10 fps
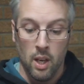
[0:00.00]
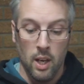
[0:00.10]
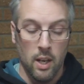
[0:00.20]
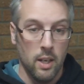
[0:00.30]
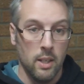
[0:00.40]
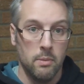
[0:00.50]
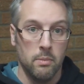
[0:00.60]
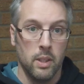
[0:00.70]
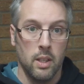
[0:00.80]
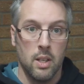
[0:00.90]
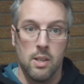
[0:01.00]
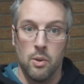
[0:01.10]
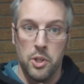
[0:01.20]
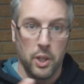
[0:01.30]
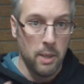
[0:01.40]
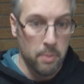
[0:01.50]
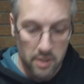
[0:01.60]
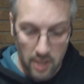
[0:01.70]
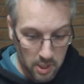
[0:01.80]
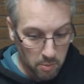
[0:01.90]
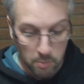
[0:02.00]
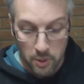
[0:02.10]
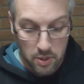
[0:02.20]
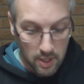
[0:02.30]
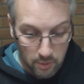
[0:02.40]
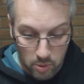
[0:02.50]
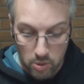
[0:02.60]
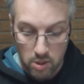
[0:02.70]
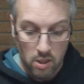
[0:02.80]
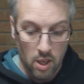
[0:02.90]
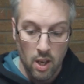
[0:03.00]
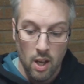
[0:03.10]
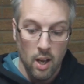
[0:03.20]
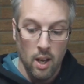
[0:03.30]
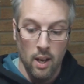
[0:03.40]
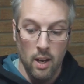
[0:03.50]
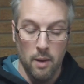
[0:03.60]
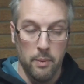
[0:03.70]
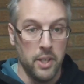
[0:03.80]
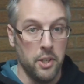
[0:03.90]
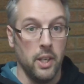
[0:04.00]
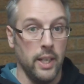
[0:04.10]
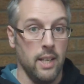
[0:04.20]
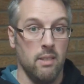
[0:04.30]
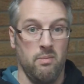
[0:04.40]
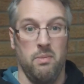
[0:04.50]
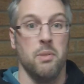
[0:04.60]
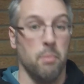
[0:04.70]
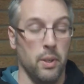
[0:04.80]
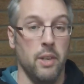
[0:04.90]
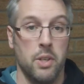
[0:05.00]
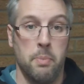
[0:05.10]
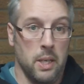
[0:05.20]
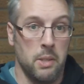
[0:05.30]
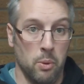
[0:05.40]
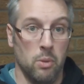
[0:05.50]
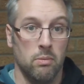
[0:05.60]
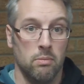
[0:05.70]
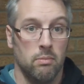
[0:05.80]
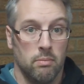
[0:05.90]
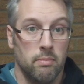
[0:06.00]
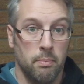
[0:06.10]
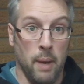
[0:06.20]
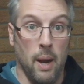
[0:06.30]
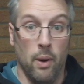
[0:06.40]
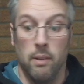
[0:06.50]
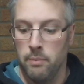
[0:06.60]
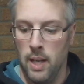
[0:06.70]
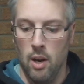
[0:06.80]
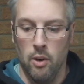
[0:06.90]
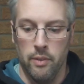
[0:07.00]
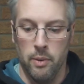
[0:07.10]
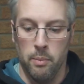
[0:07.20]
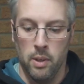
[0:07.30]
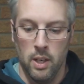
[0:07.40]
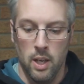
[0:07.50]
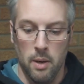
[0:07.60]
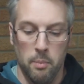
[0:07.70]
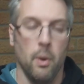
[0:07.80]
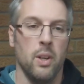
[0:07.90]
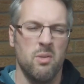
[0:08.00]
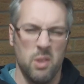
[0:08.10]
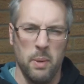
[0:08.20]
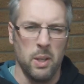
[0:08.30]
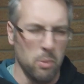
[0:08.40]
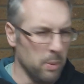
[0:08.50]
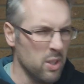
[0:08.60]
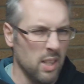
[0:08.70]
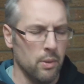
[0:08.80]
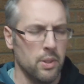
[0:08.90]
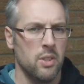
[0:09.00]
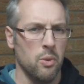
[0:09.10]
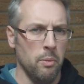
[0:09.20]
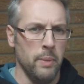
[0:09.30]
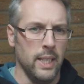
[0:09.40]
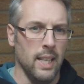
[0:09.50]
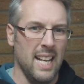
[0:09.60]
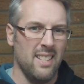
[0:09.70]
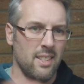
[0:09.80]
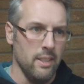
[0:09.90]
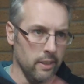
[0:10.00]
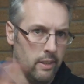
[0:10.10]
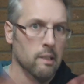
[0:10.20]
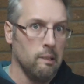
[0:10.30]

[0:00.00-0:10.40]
As long as you're keeping sensible boost levels, then you can get some pretty respectable power out of them. By respectable boost levels, I sort of mean less than